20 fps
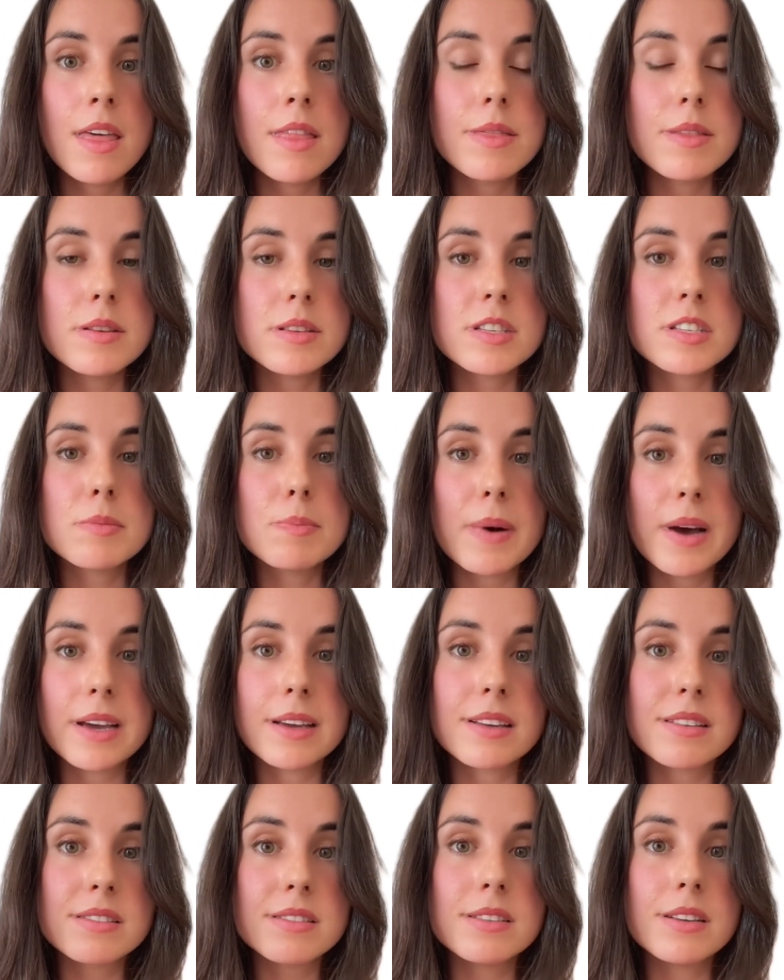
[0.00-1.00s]
the spike
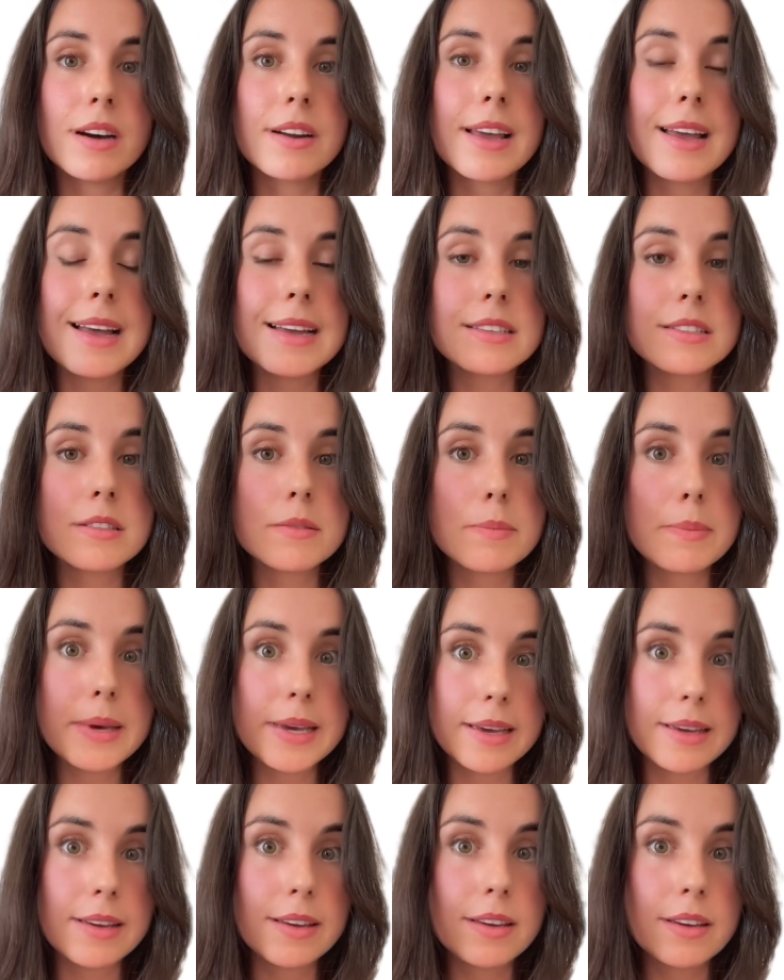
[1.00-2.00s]
is not as
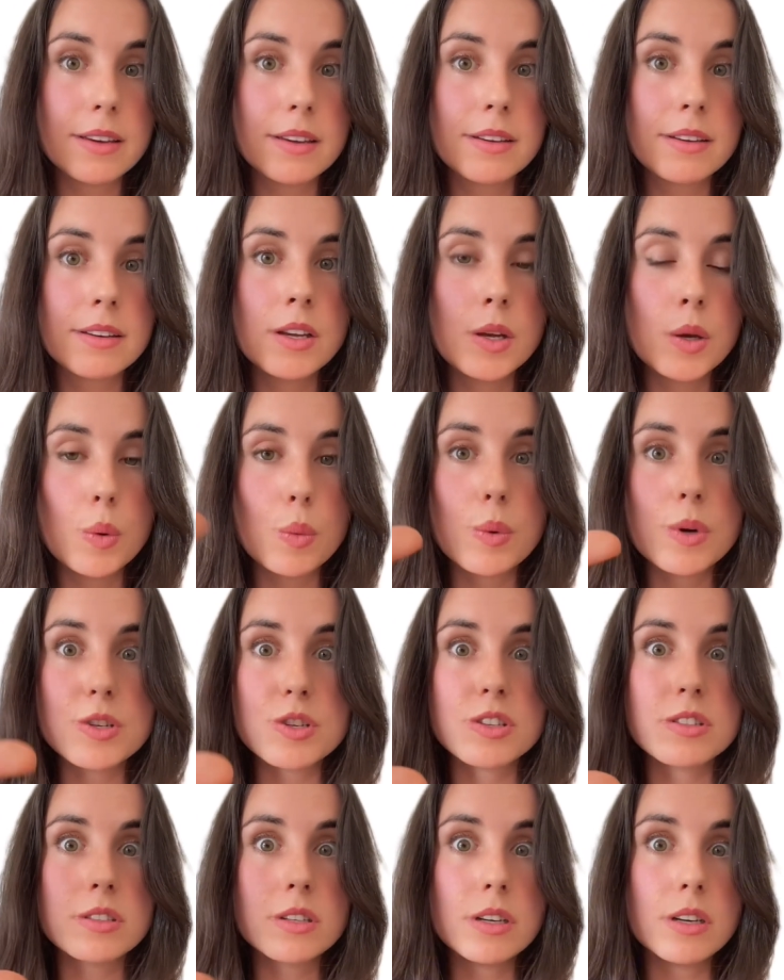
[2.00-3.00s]
big, which
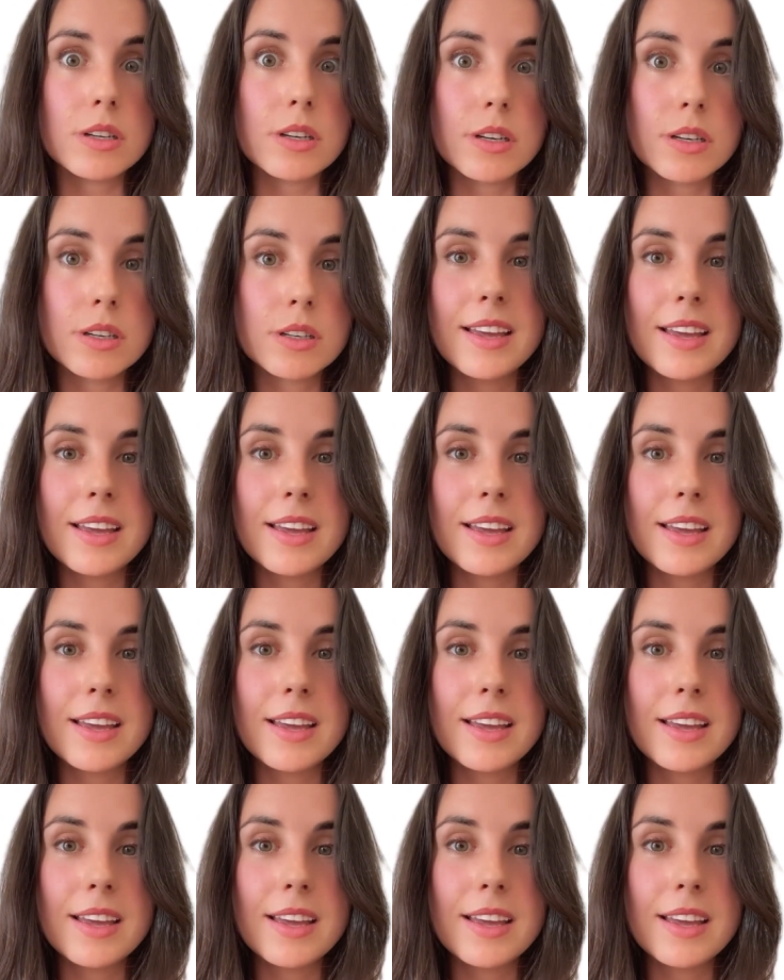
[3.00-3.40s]
is good.